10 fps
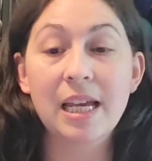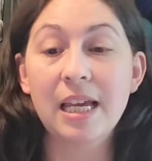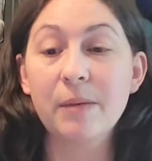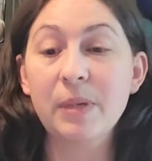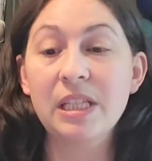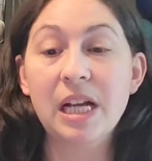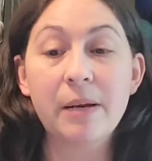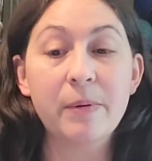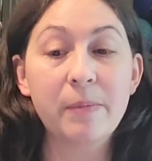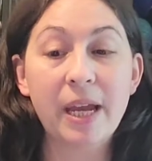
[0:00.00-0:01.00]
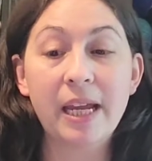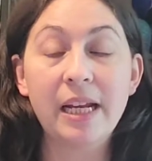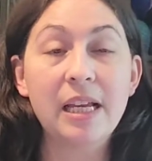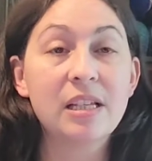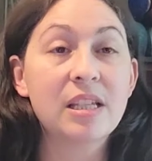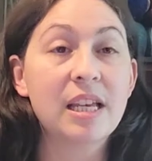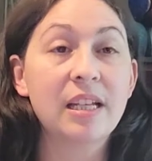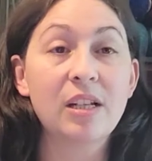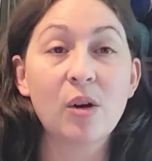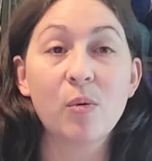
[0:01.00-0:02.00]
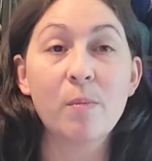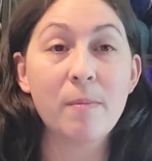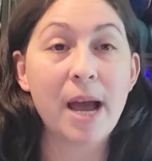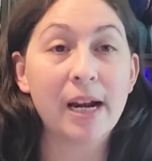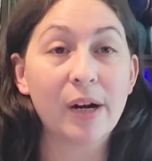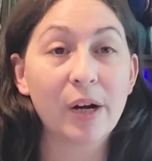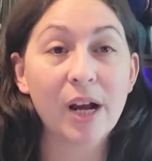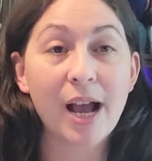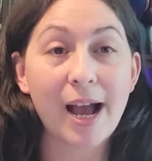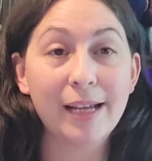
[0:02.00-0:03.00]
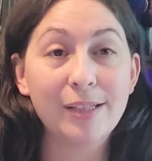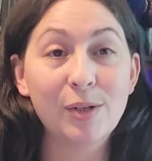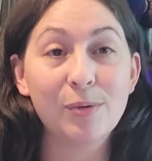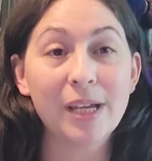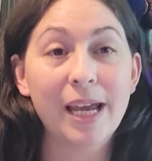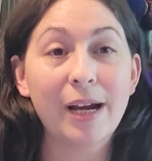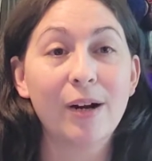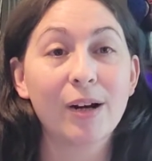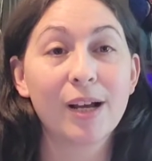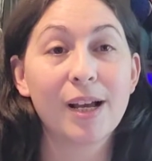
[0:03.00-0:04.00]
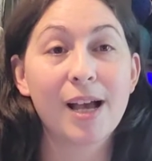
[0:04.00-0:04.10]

It can be diamond paintings. It don't matter. I don't care.